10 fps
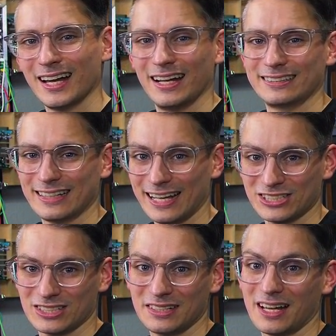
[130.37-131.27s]
It's
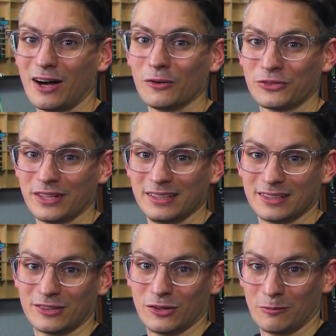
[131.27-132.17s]
actually
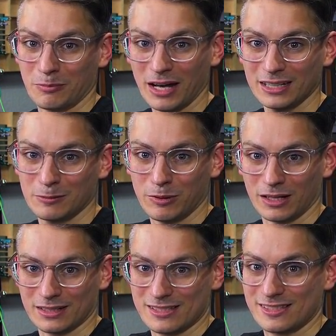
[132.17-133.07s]
outdated third-party
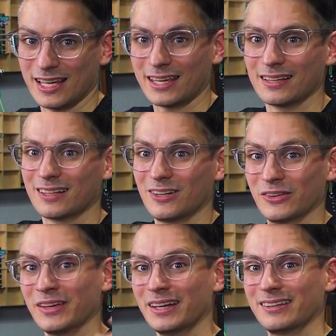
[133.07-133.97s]
plugins taking
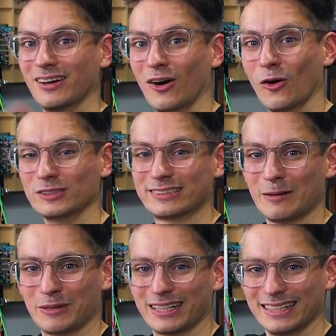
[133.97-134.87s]
down the host
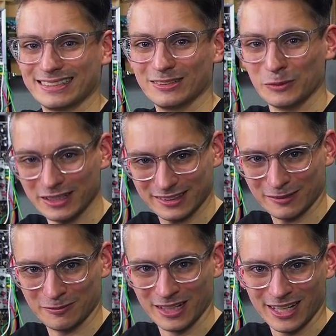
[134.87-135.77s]
application with
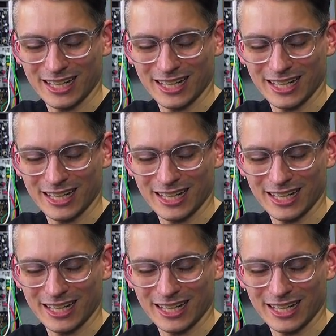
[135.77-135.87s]
them.